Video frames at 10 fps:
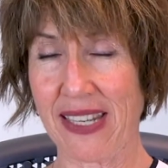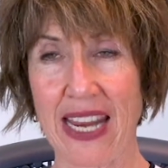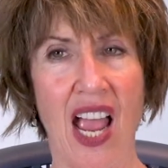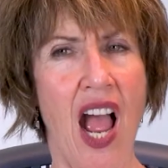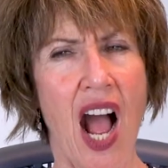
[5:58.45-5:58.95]

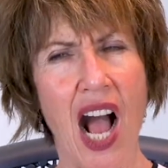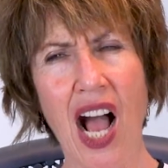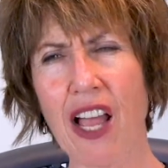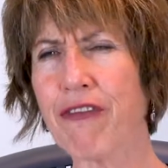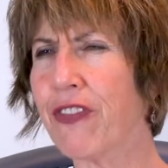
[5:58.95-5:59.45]
like
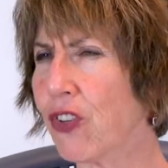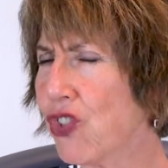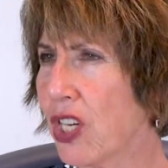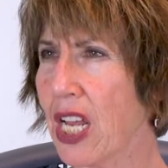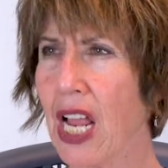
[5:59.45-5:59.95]
high
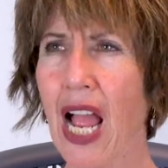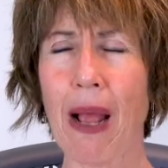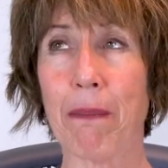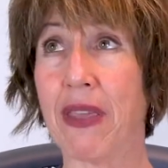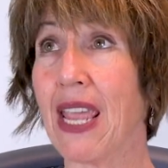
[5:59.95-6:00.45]
functioning,
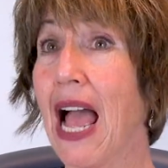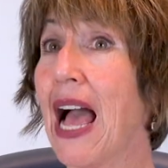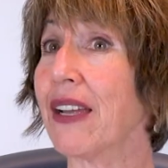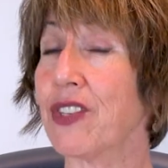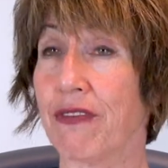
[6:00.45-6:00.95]
happy,
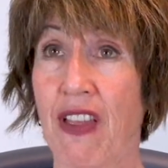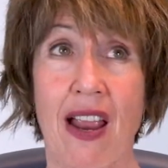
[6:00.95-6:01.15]
active,